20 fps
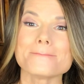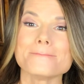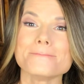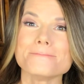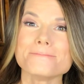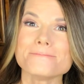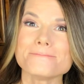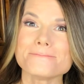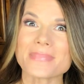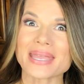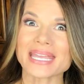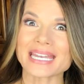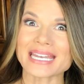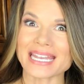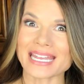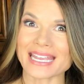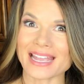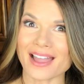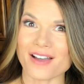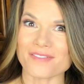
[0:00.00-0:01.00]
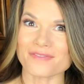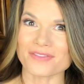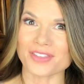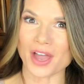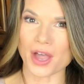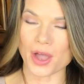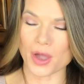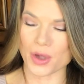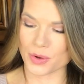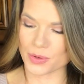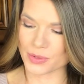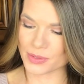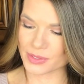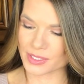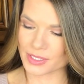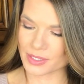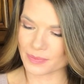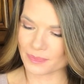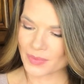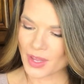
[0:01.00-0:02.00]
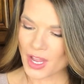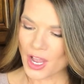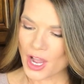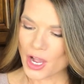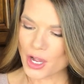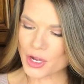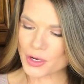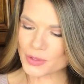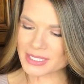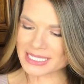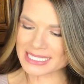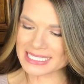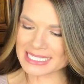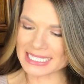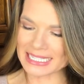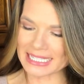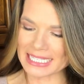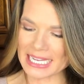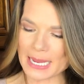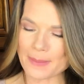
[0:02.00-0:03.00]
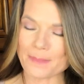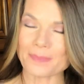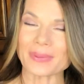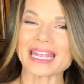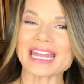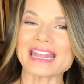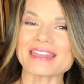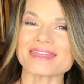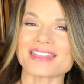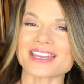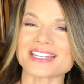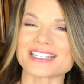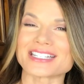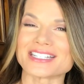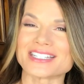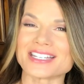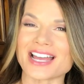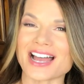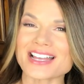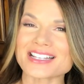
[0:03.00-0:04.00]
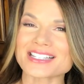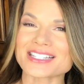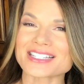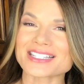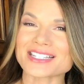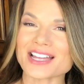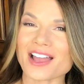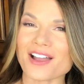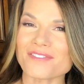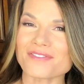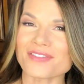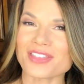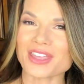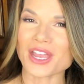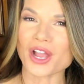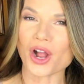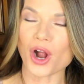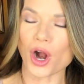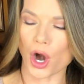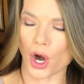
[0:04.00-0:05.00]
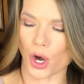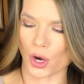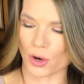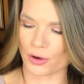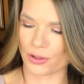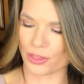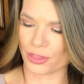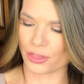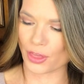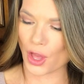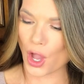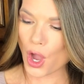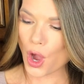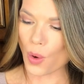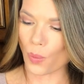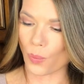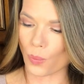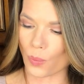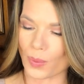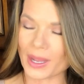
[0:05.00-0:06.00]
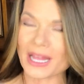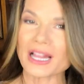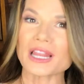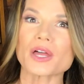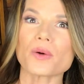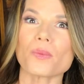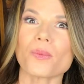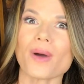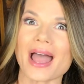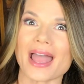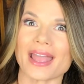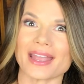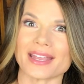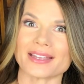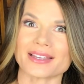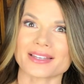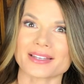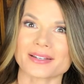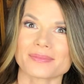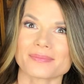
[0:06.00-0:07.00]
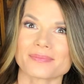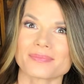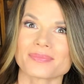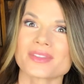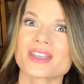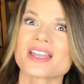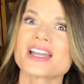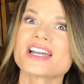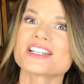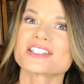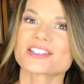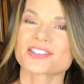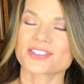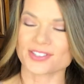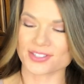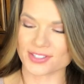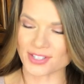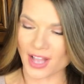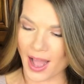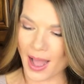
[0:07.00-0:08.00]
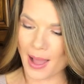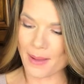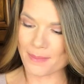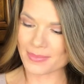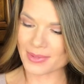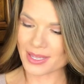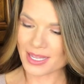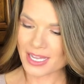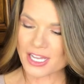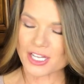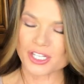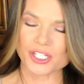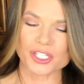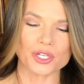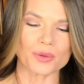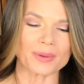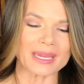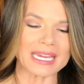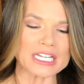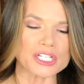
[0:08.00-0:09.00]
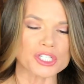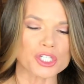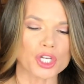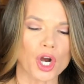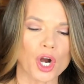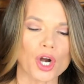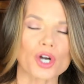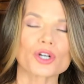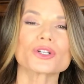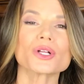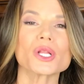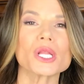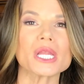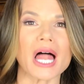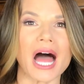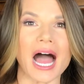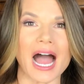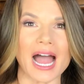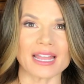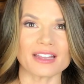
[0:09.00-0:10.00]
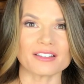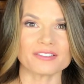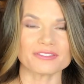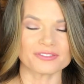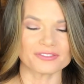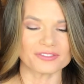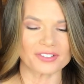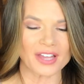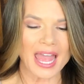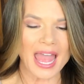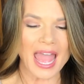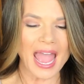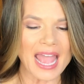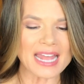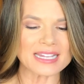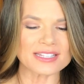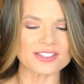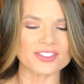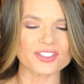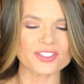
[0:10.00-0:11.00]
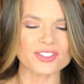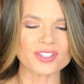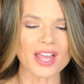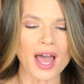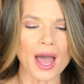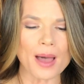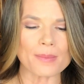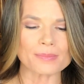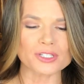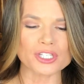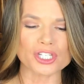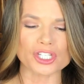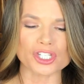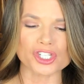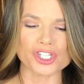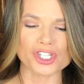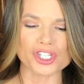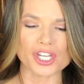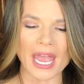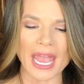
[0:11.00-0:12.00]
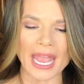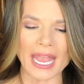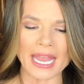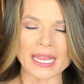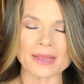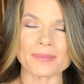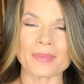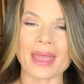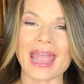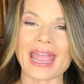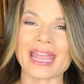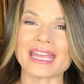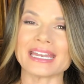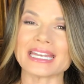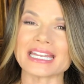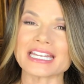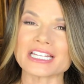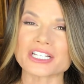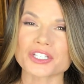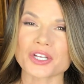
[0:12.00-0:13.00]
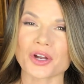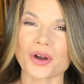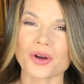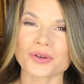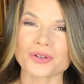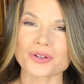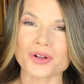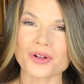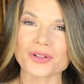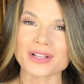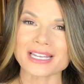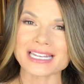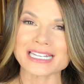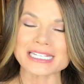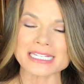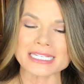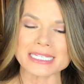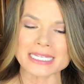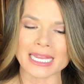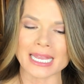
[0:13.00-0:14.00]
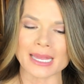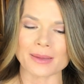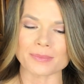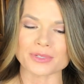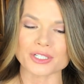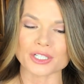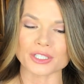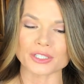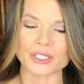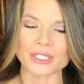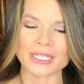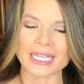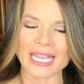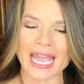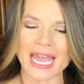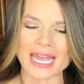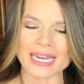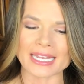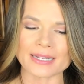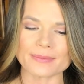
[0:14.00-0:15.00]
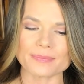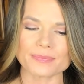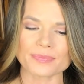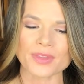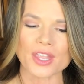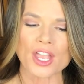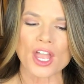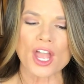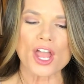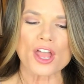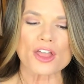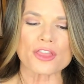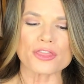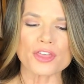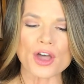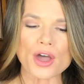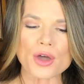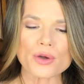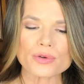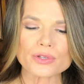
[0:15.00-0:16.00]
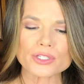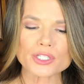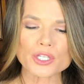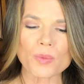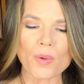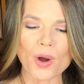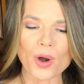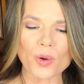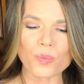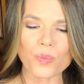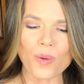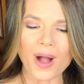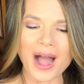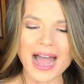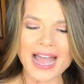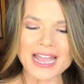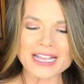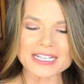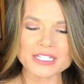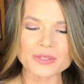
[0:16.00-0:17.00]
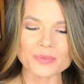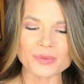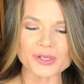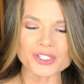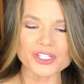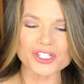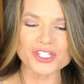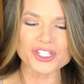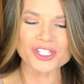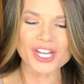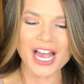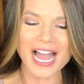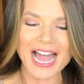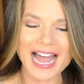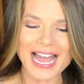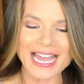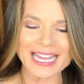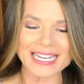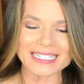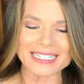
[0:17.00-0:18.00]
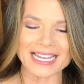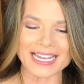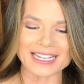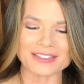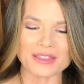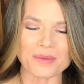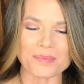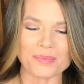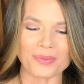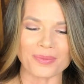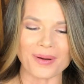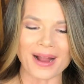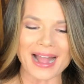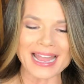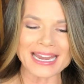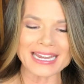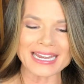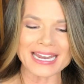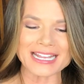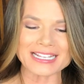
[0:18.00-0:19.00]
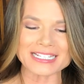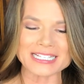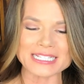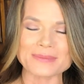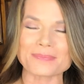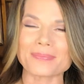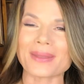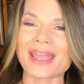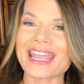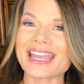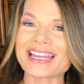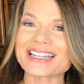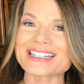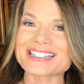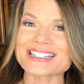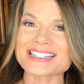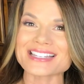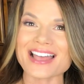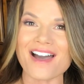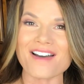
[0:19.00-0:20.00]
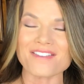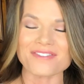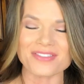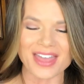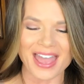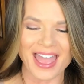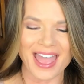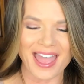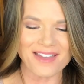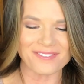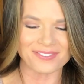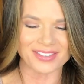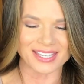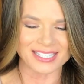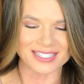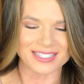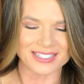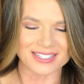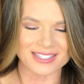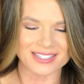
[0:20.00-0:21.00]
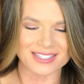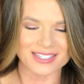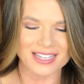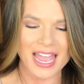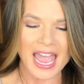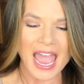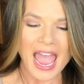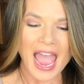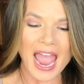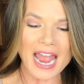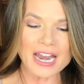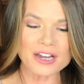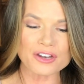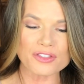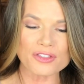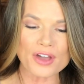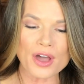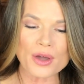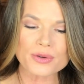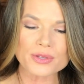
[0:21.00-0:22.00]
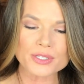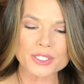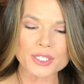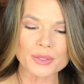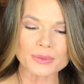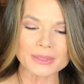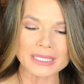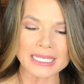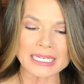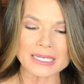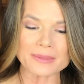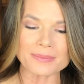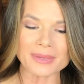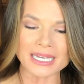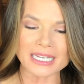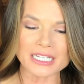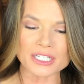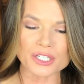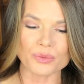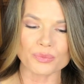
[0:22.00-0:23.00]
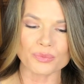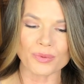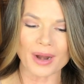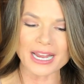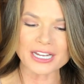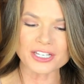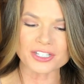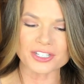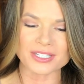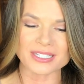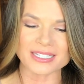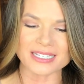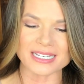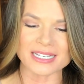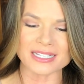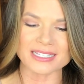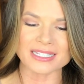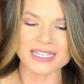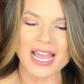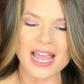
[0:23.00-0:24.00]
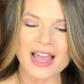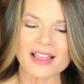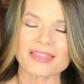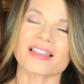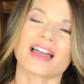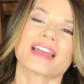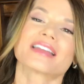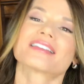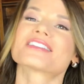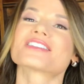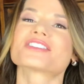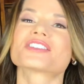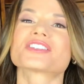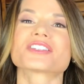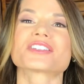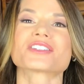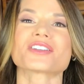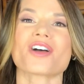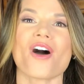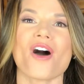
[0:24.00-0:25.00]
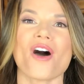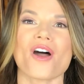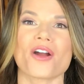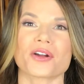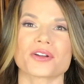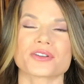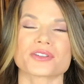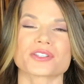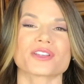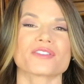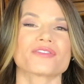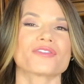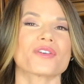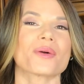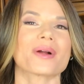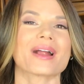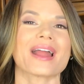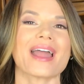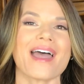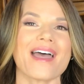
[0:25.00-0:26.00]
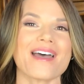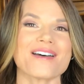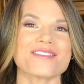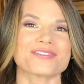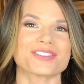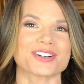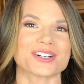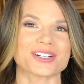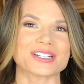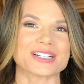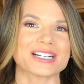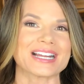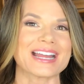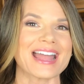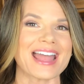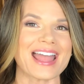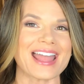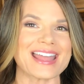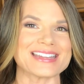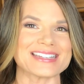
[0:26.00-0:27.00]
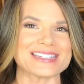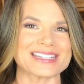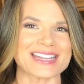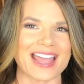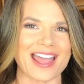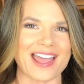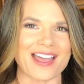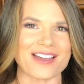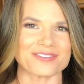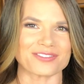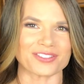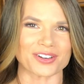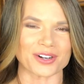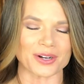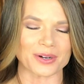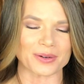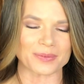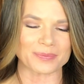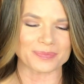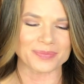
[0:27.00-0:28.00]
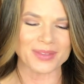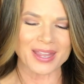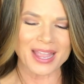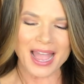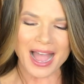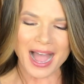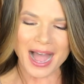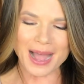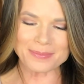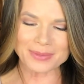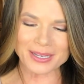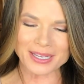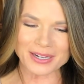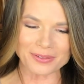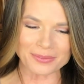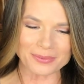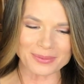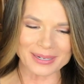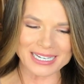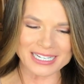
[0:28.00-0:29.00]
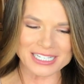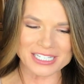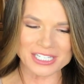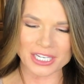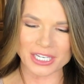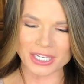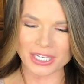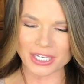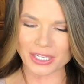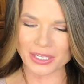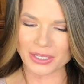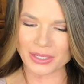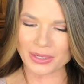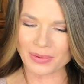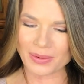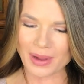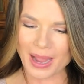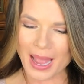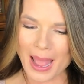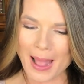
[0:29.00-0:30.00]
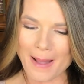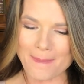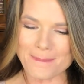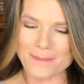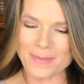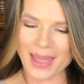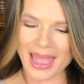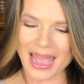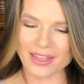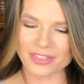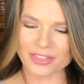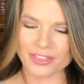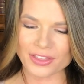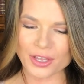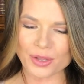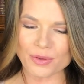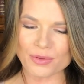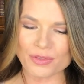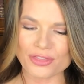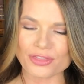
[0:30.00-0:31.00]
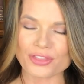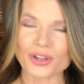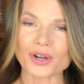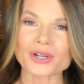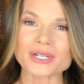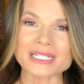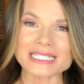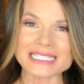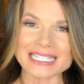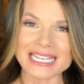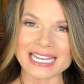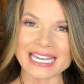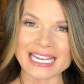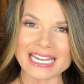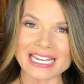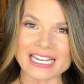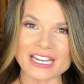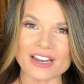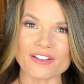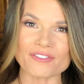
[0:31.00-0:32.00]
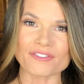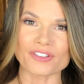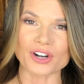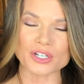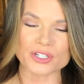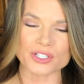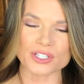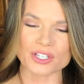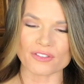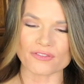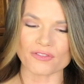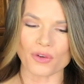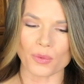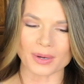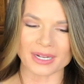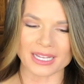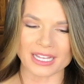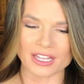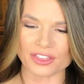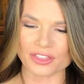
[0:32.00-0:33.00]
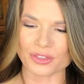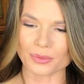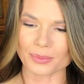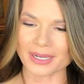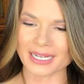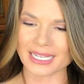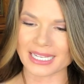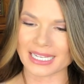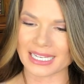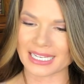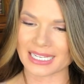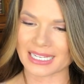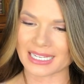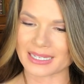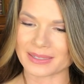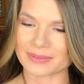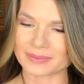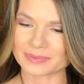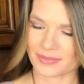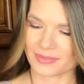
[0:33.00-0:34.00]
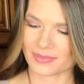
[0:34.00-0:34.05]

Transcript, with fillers: Many of those who sleep in the dust of the earth will awake, some to eternal life, and some to shame and eternal contempt. Look at it. Those who are wise will shine like the bright expanse of the heavens, and those who lead many to righteousness like the stars forever and ever. I'm going to read to you Matthew 13, verse 43.